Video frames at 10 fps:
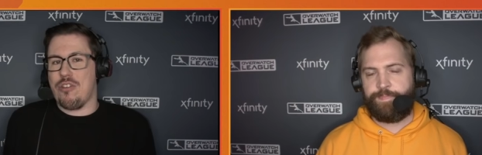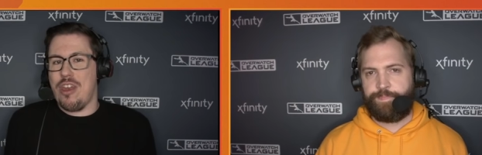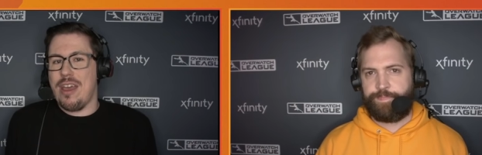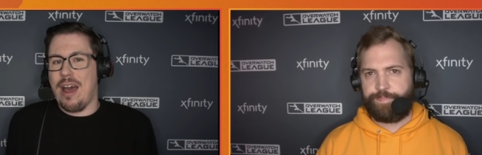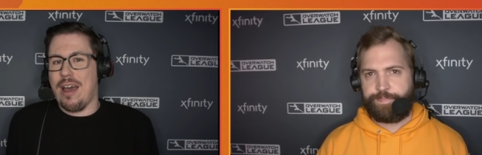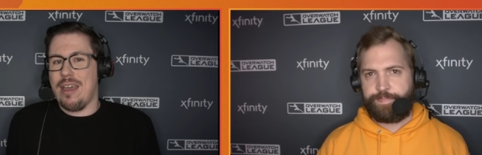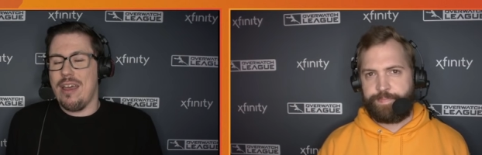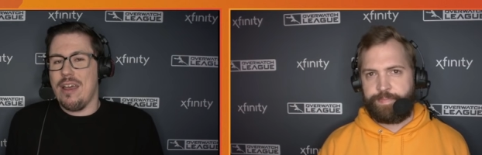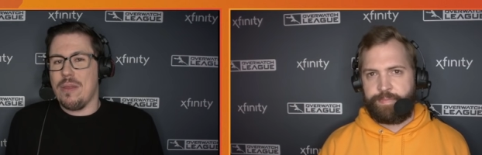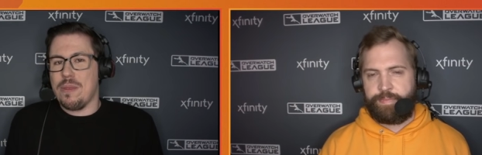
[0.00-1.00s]
Speaker 1: to Shanghai,
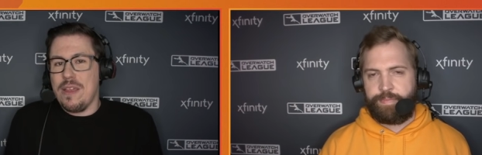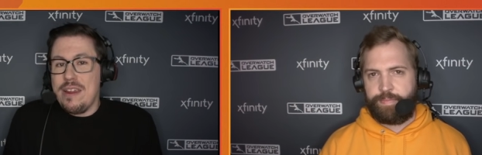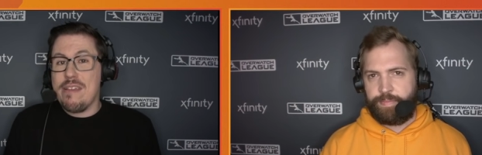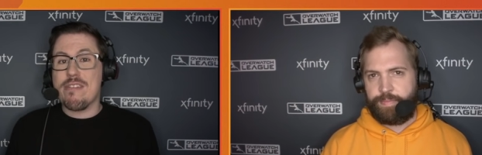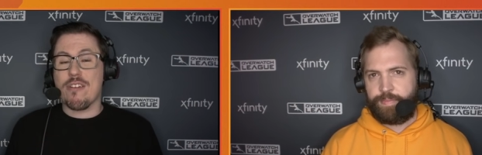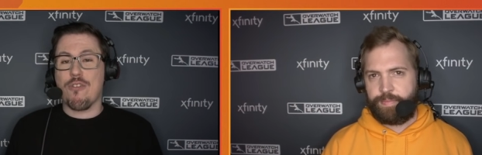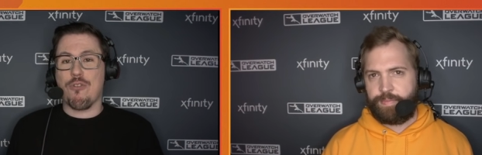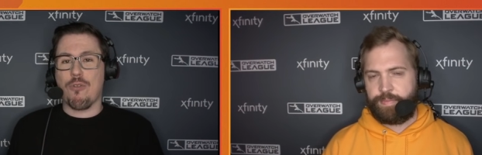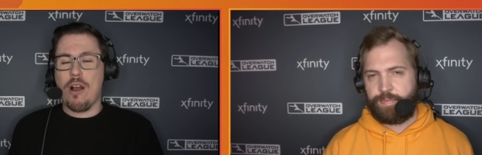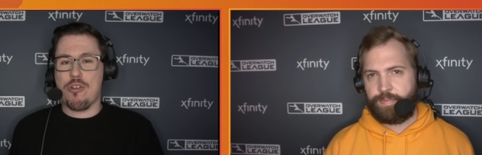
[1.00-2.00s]
they need to
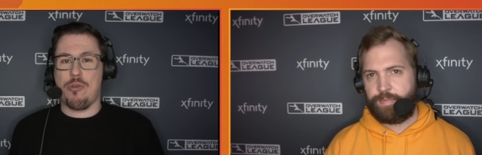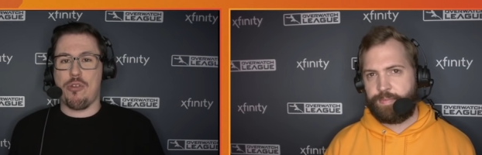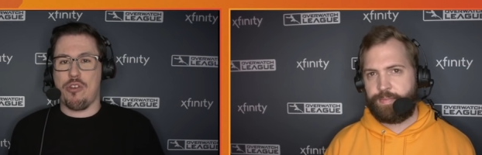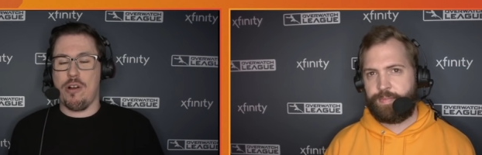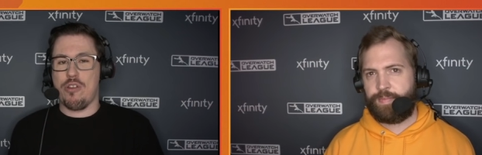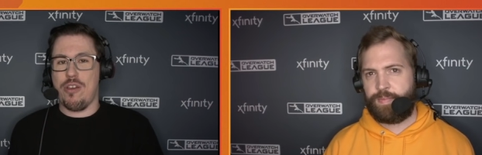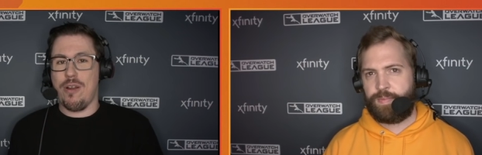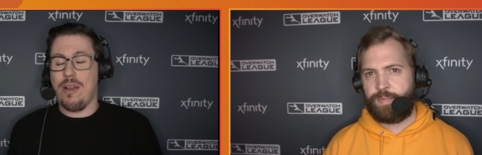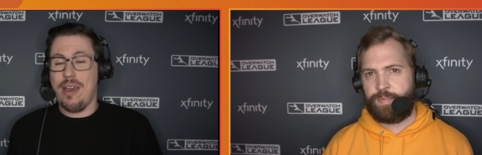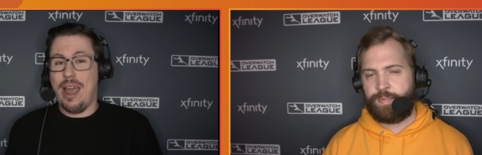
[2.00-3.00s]
crush the charge
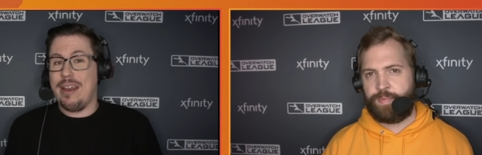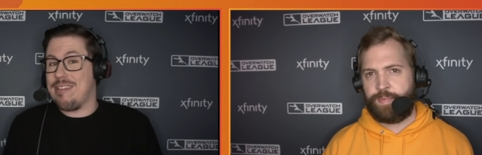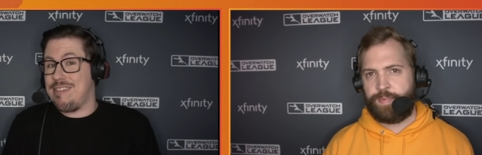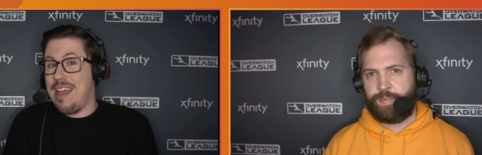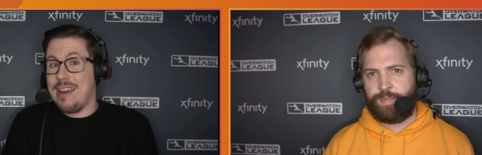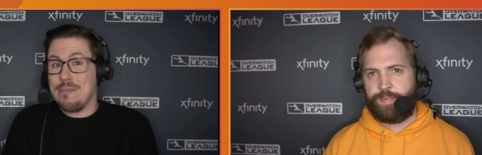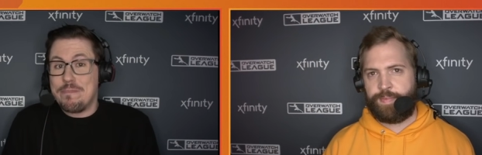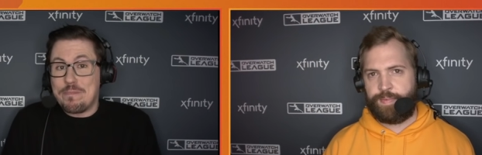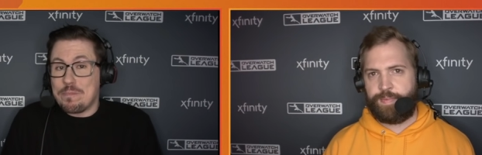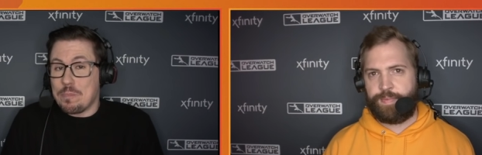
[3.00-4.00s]
here. And instead,
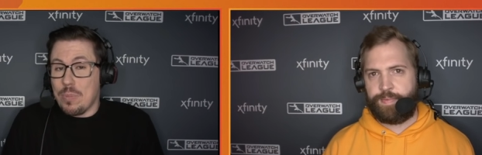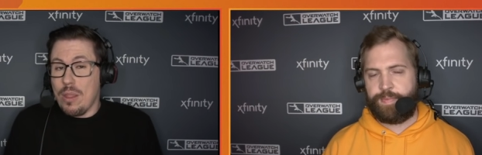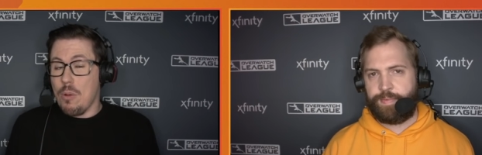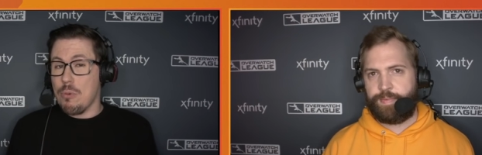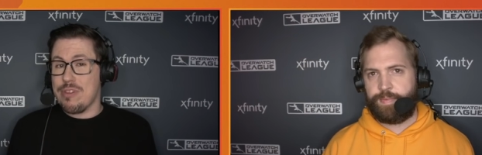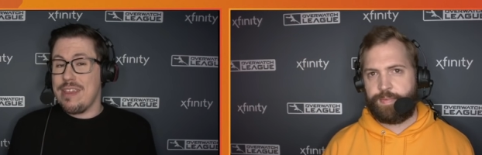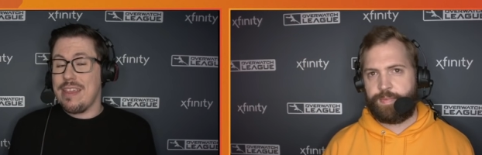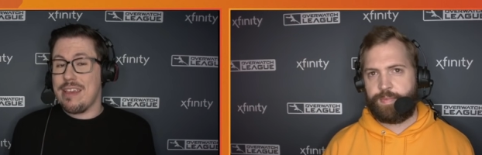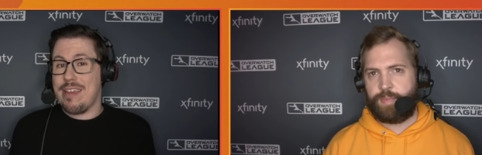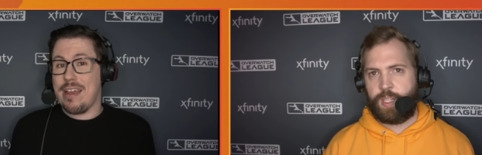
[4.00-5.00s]
we're seeing
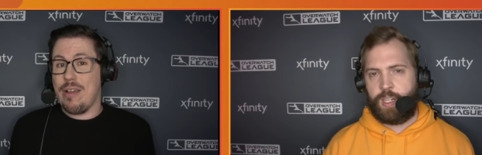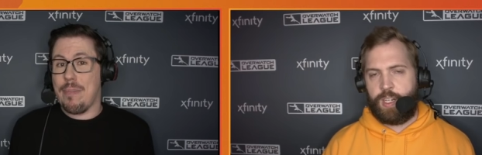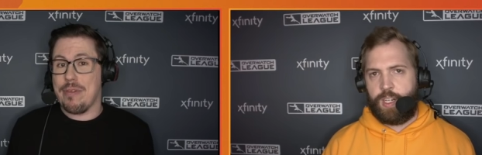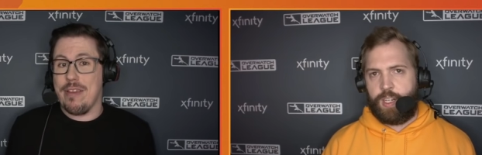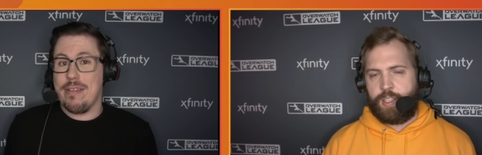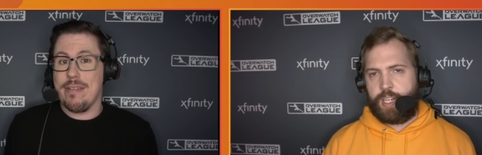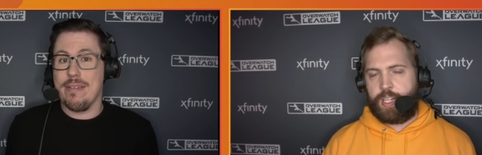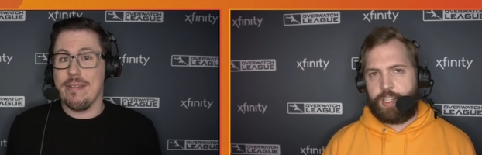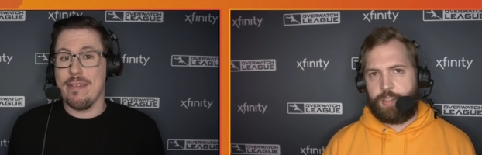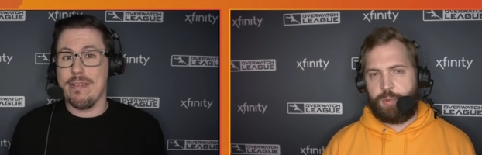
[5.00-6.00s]
the exact opposite.
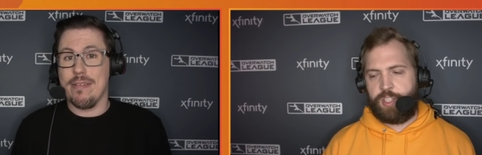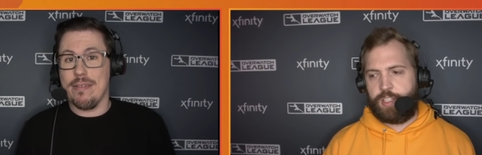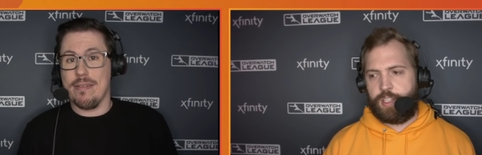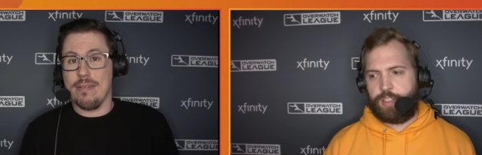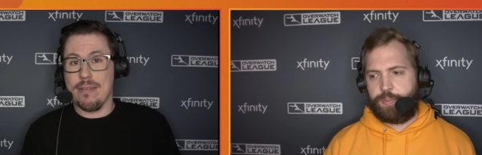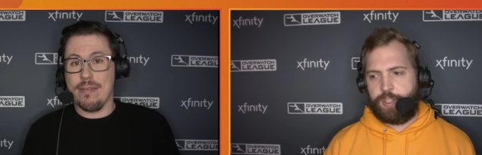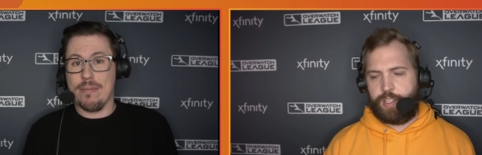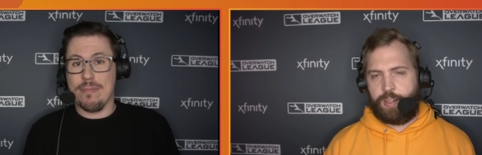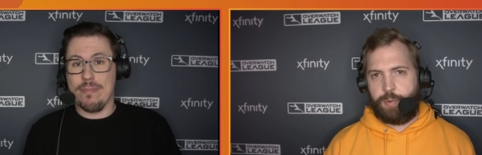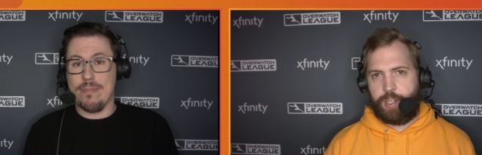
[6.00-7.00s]
Speaker 2: Yeah, it really does
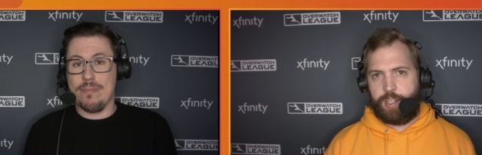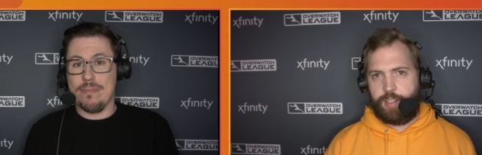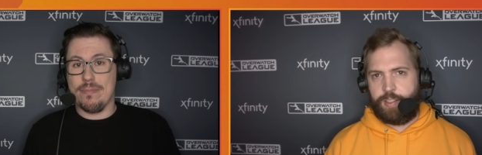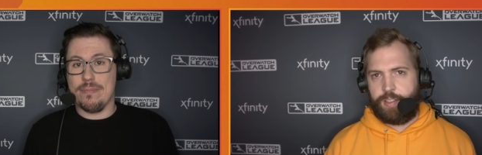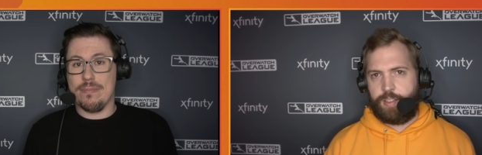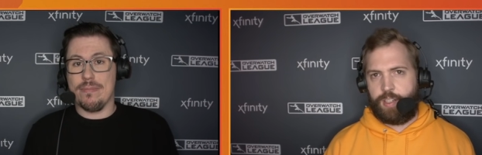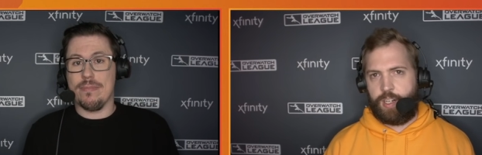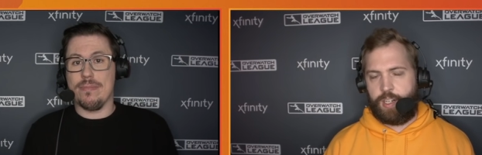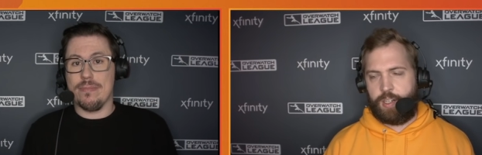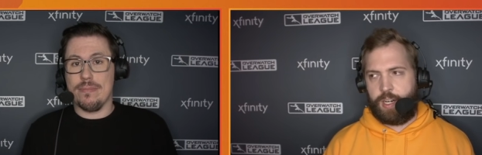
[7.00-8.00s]
feel that way.
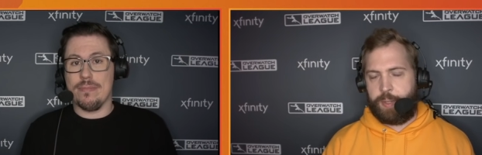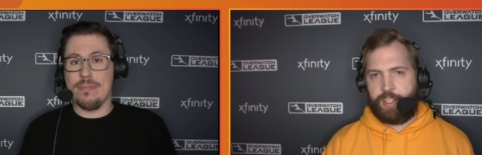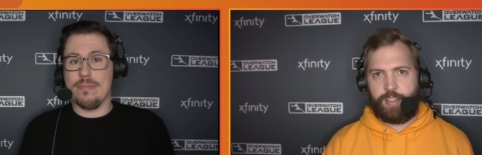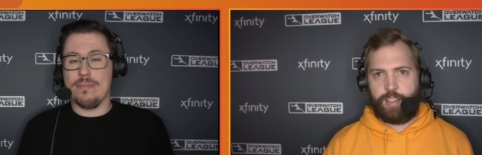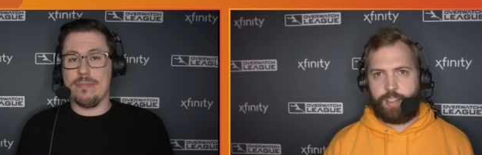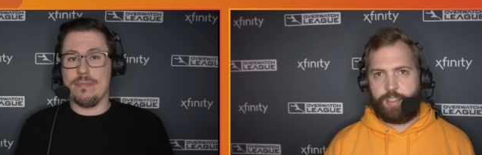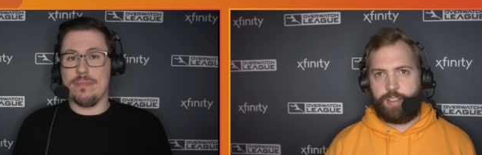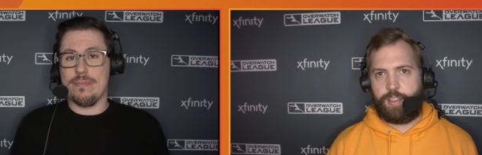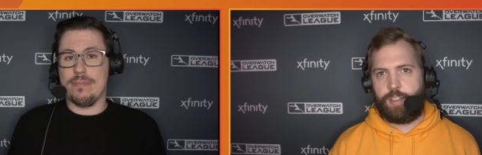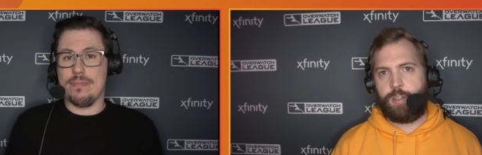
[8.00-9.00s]
Uh, I mean,
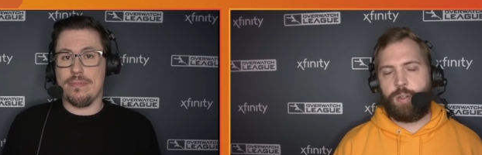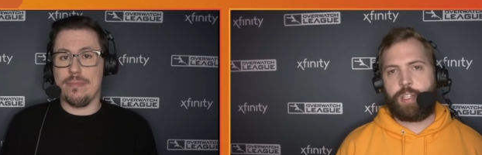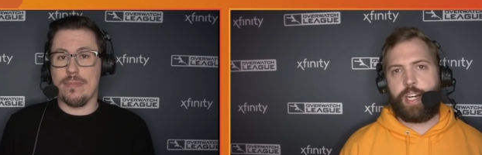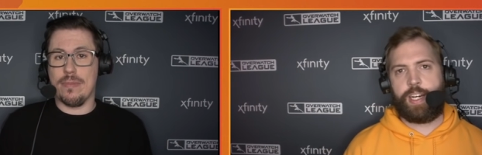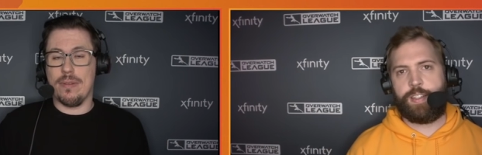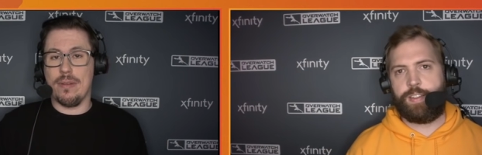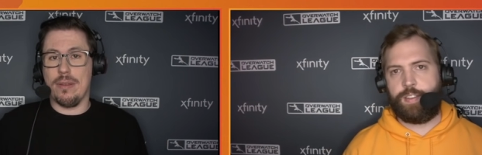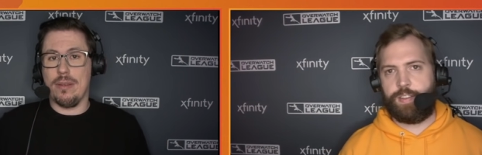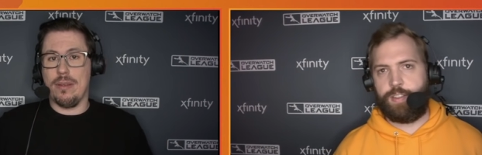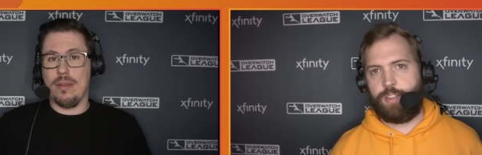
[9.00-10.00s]
you look
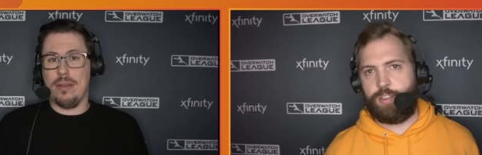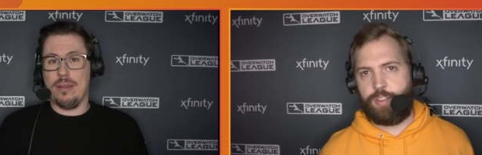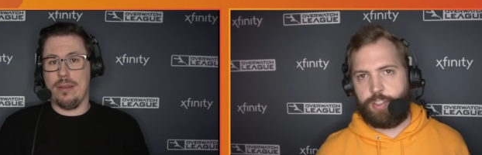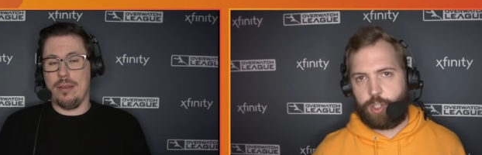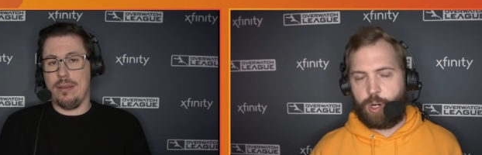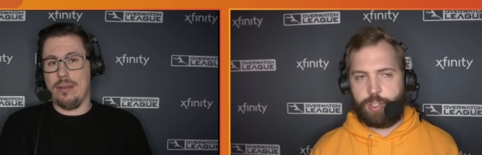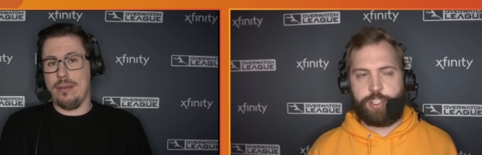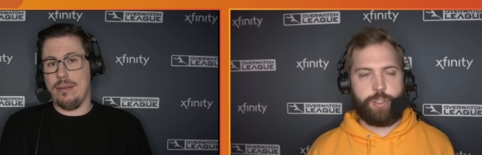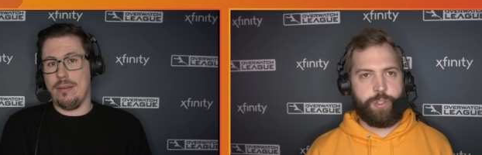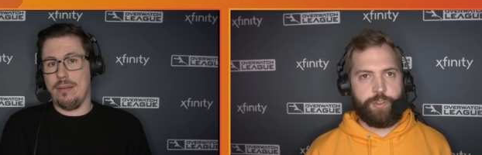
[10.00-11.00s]
at
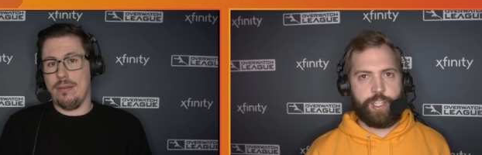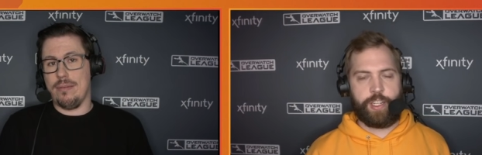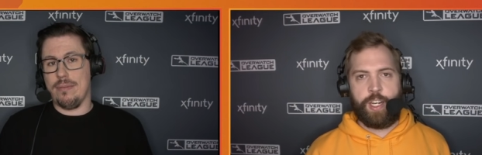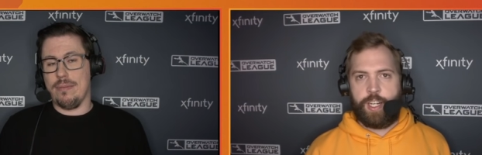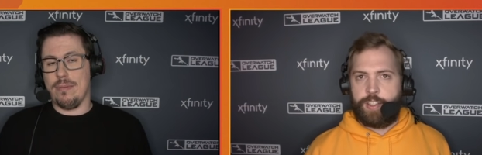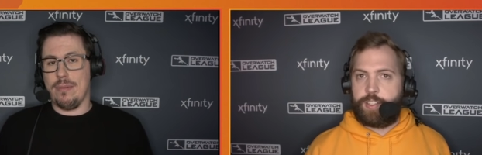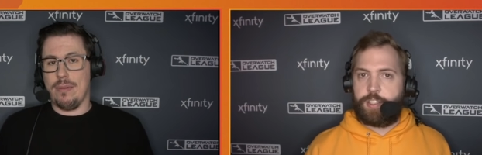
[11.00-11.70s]
charge too, and you think,